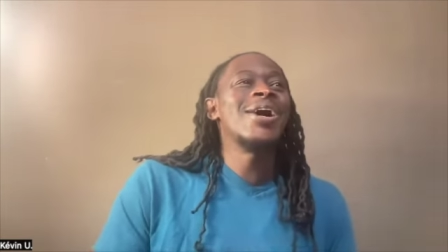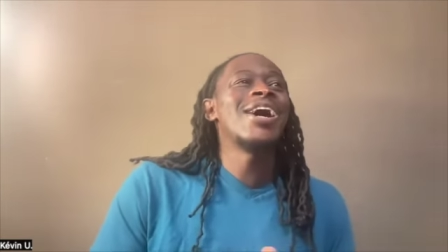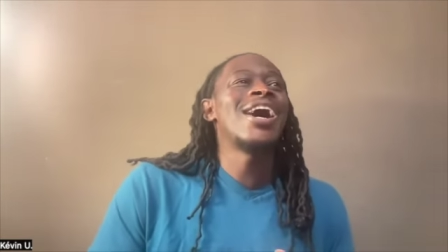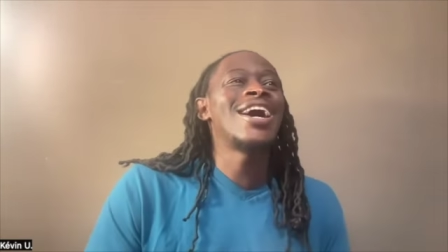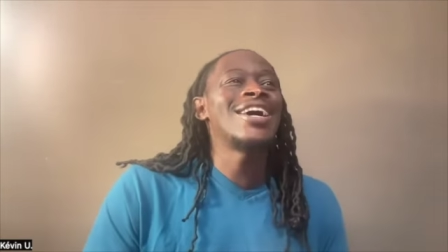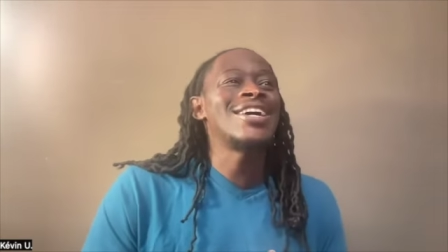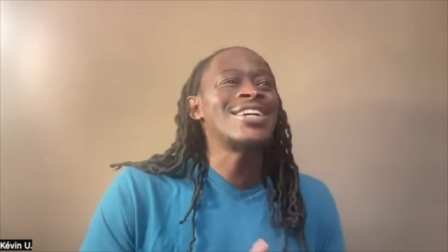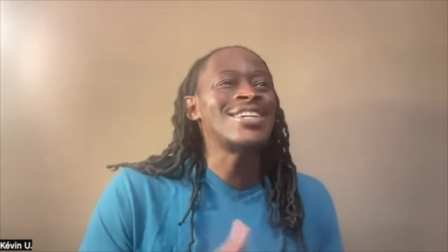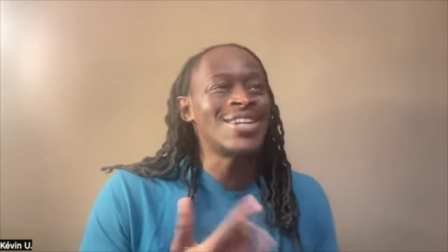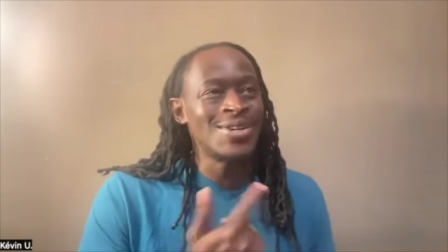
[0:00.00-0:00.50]
I
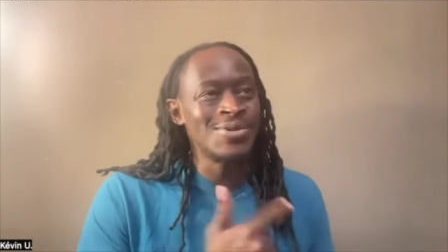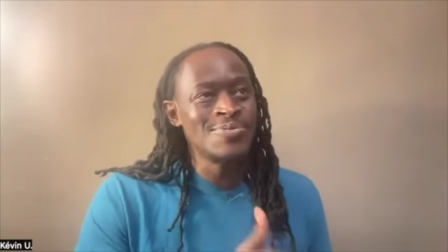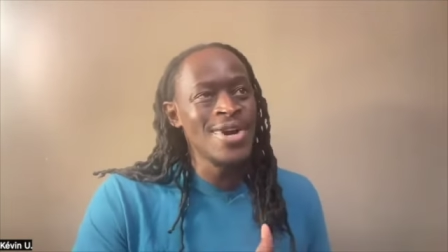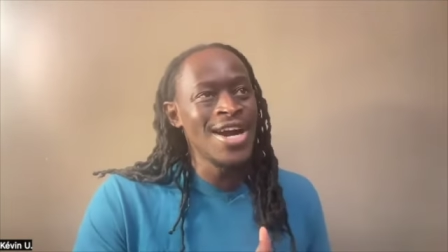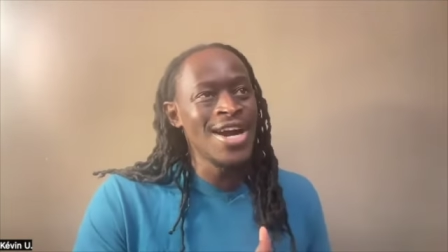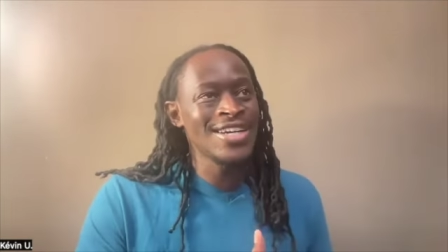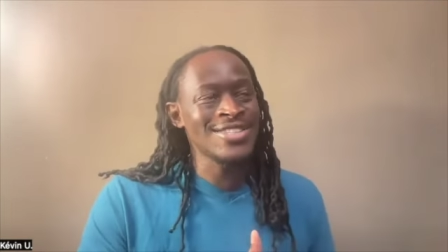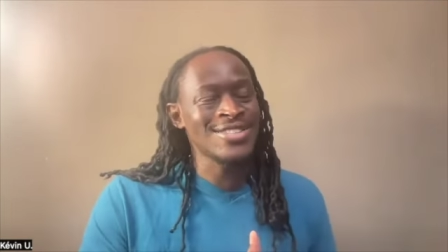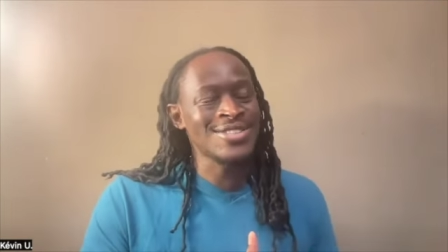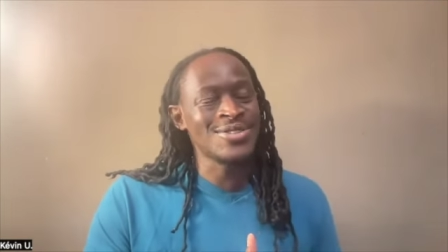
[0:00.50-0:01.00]
go
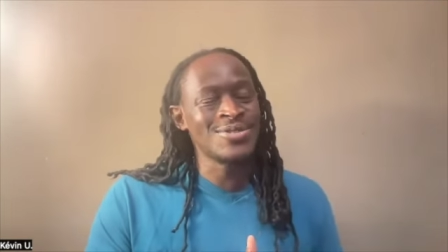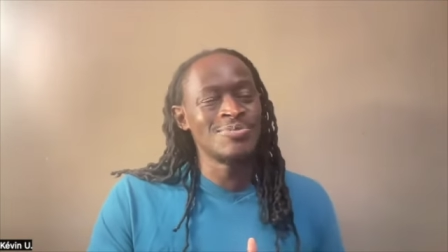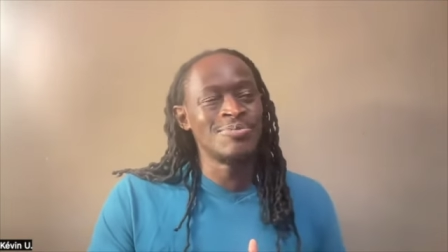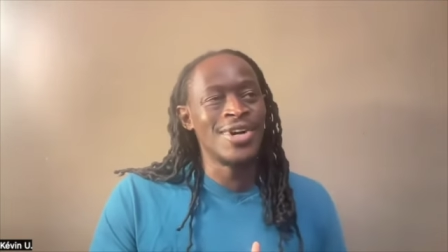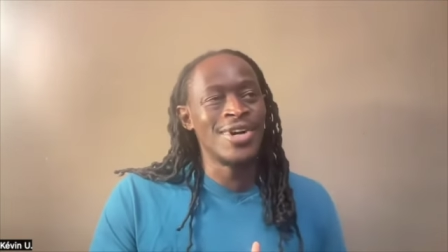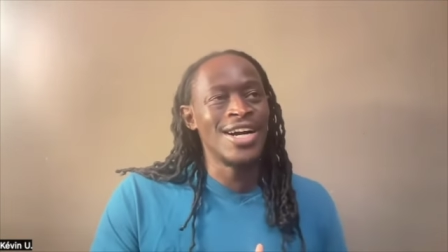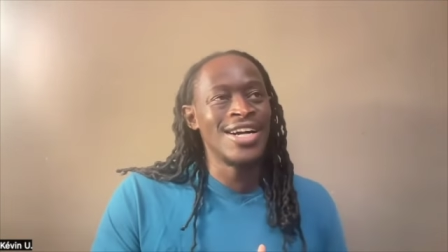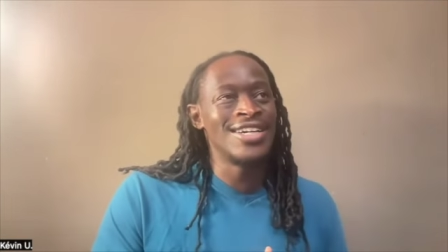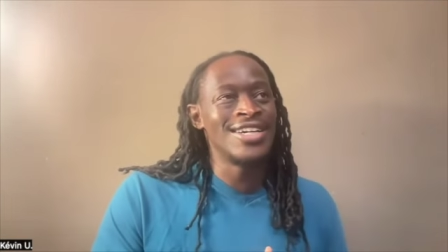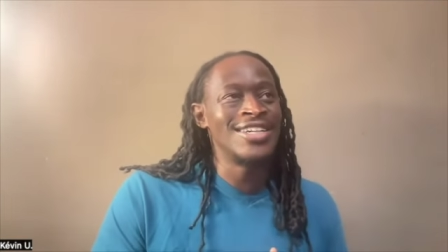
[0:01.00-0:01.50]
back to
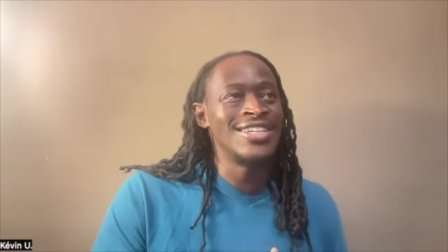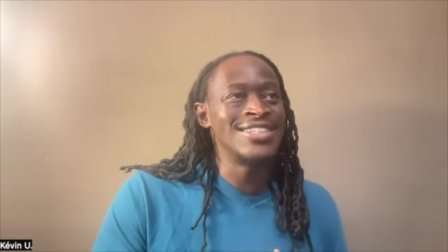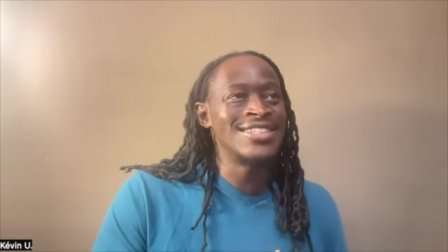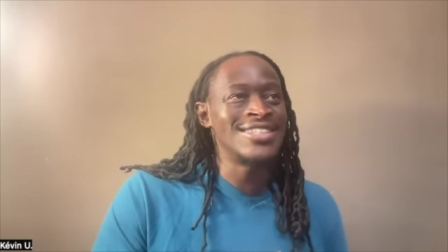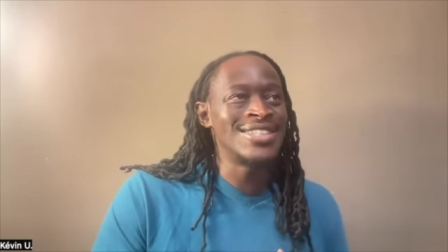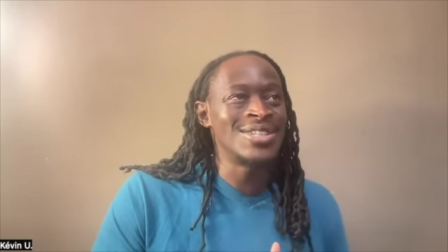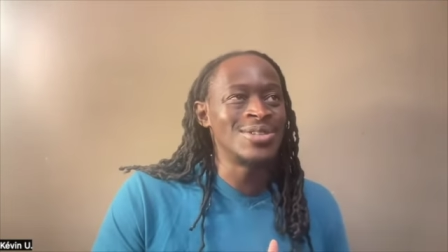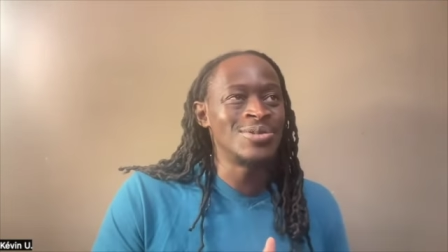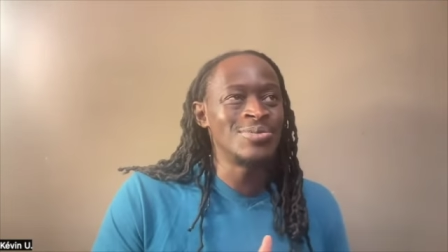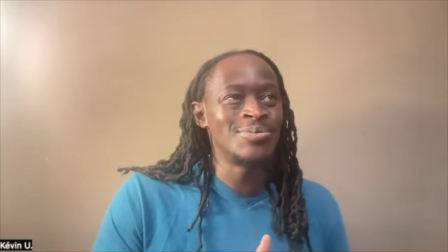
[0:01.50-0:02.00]
my uh,
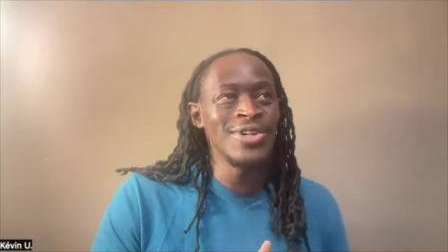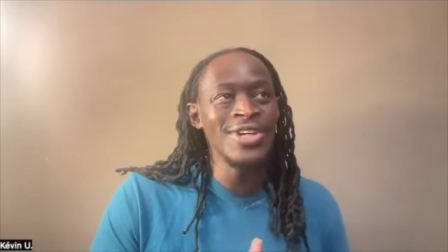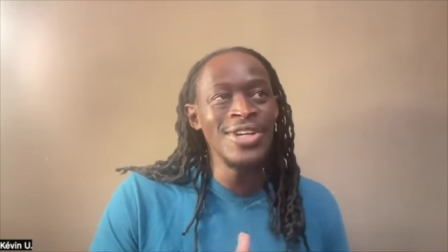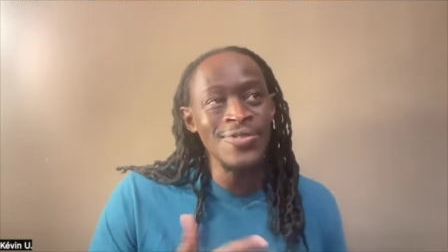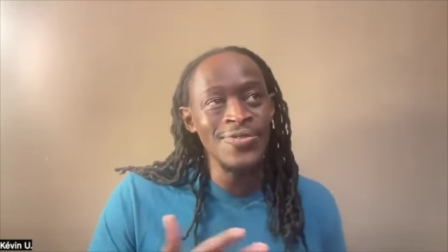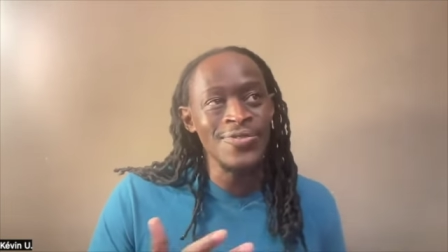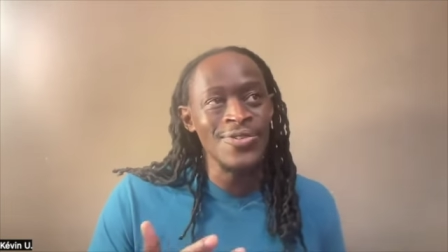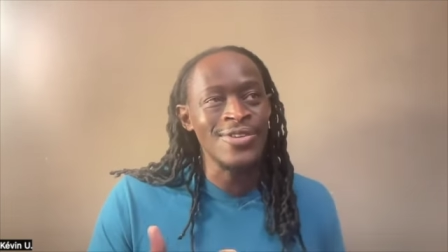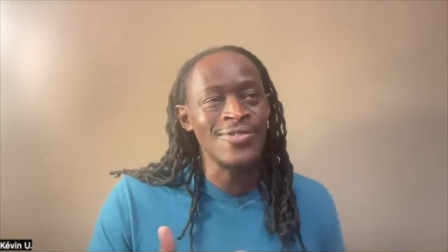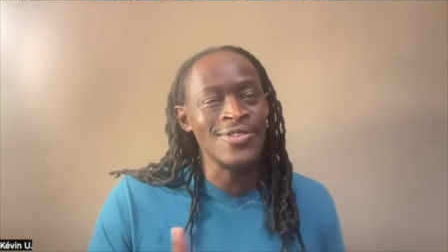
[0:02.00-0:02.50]
DP
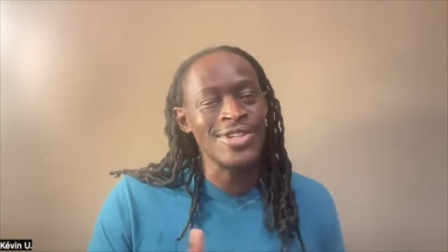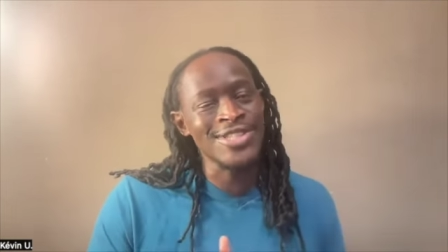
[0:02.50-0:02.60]
for advice.